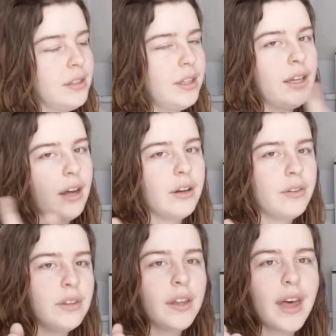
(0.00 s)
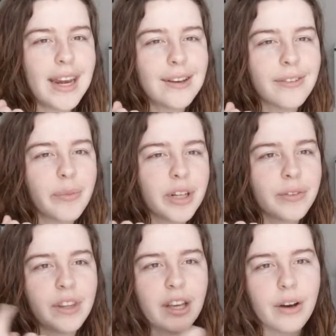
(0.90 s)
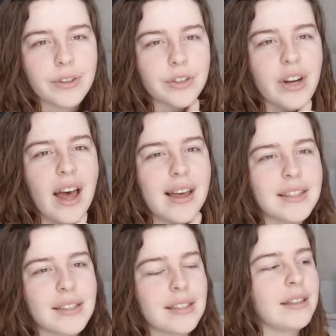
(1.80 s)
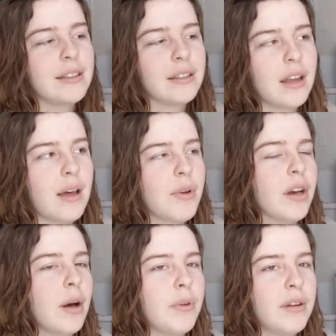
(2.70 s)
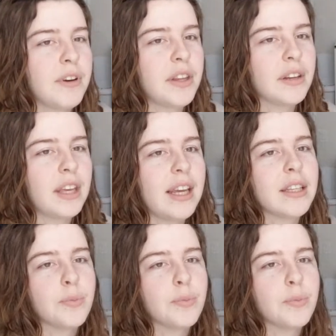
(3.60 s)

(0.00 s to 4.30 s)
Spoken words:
you know, the lining fabric for the overdress and a couple of other things.